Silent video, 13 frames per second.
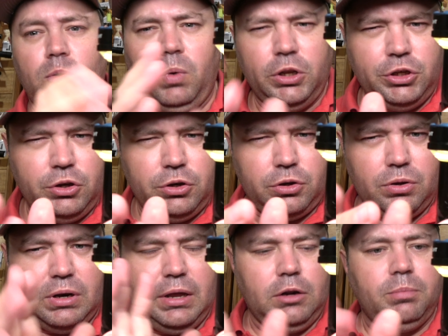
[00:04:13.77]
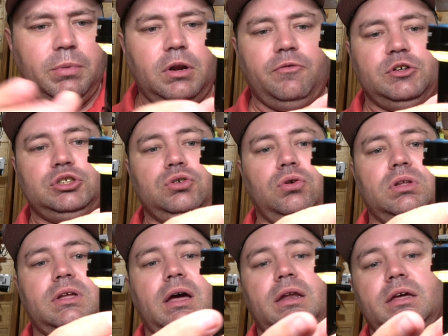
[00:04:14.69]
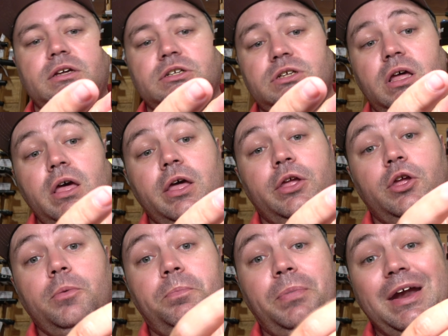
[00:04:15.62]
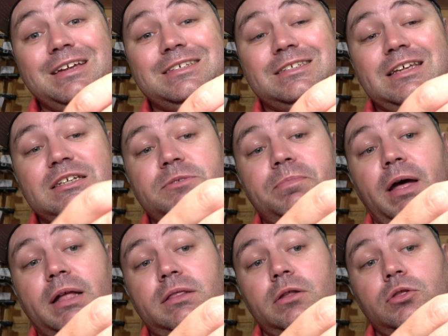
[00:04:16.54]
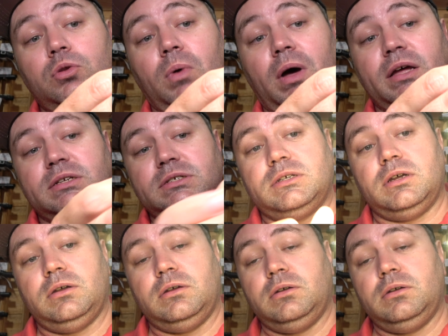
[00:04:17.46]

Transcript: What you do, a little bit of a shortcut, is you press this button twice.